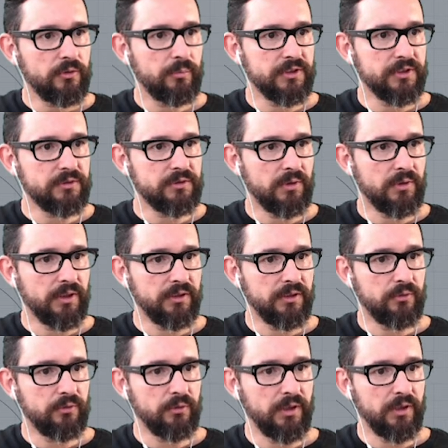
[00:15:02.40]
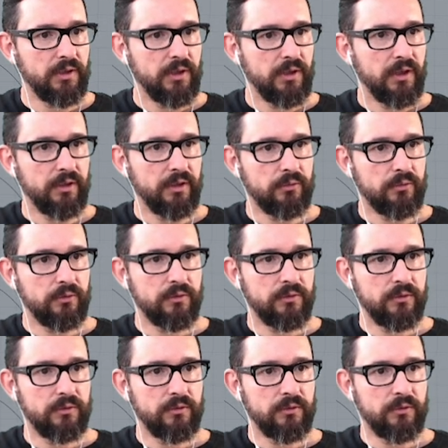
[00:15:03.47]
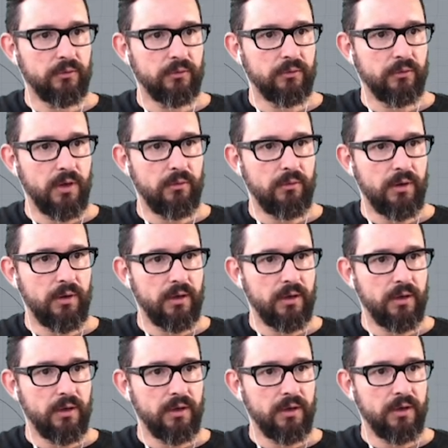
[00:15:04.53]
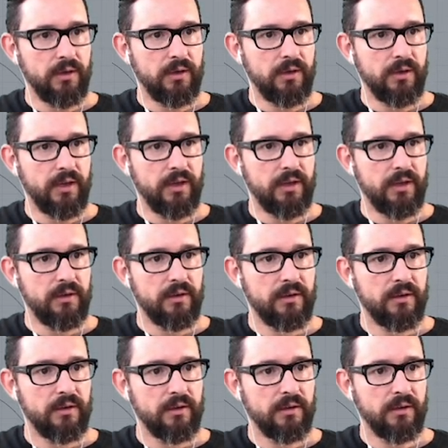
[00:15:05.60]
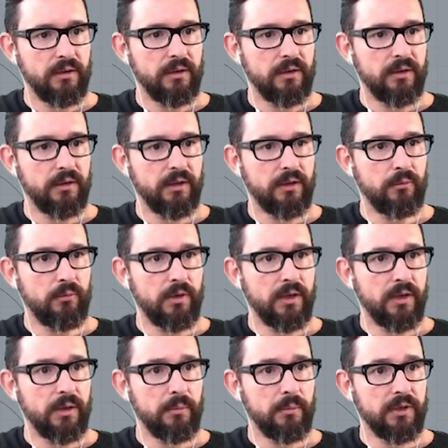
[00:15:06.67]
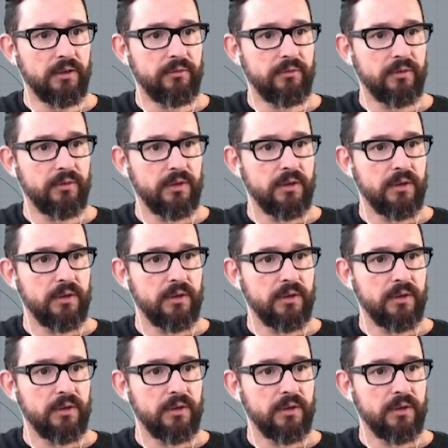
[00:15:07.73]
put this one into our layer 1, I believe,